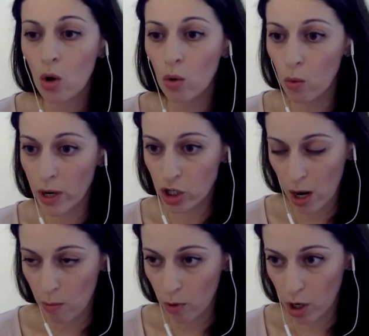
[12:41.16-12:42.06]
which
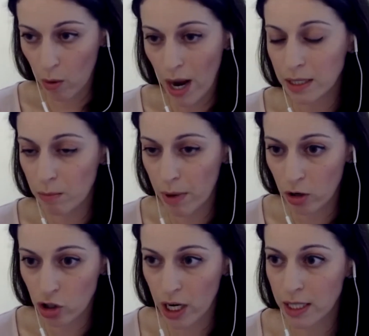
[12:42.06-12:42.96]
embryo has a better
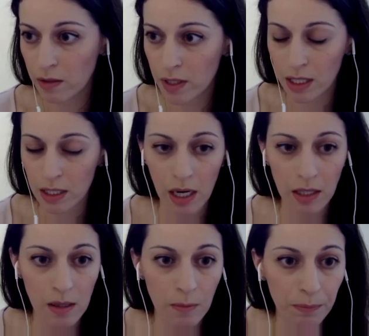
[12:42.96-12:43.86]
chance of success.